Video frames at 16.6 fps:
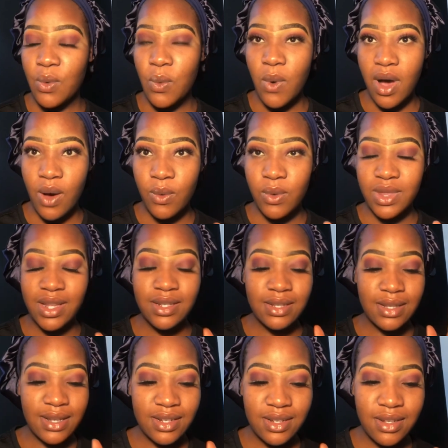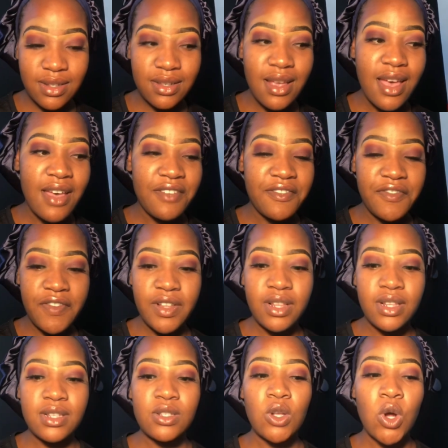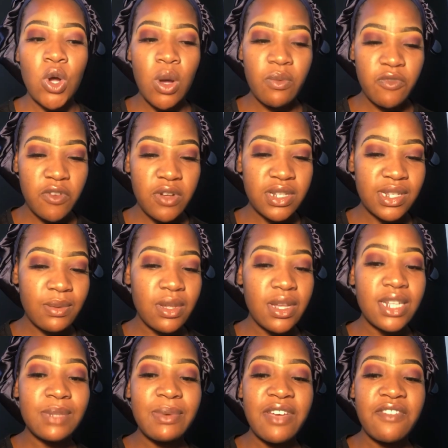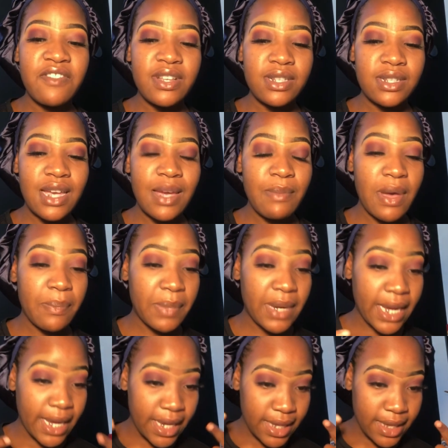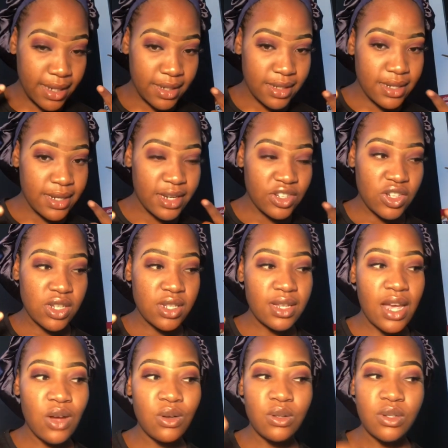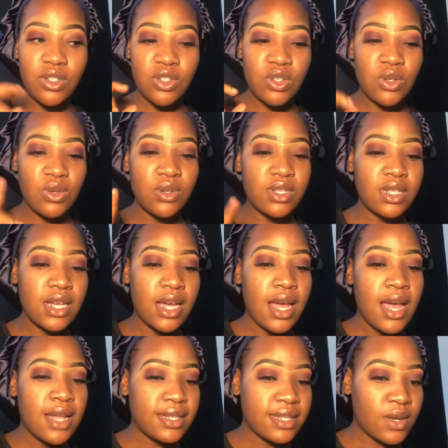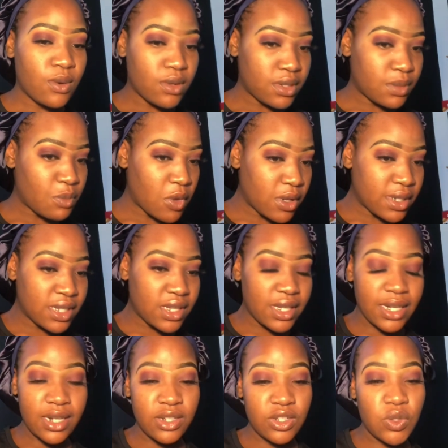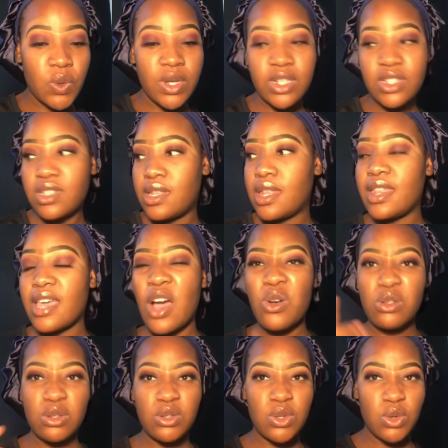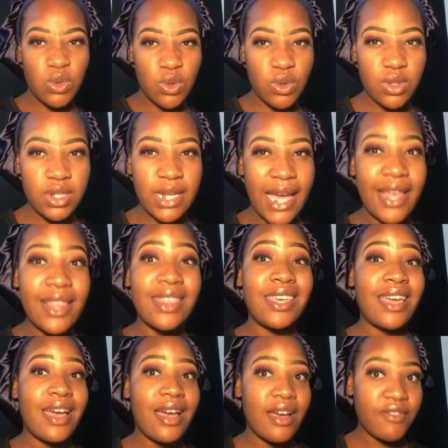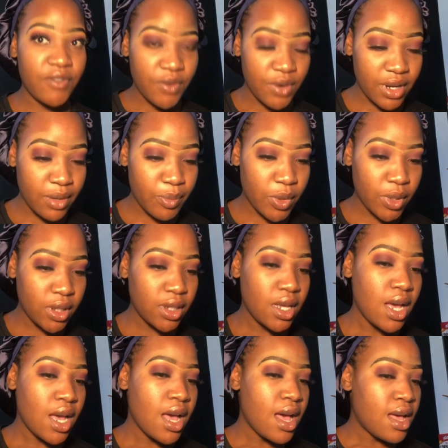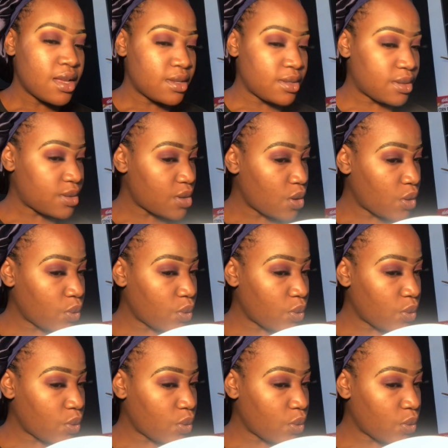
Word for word: wow these lashes feels comfortable it's my first time applying these lashes i always use Sago small street which they are also good and they are affordable so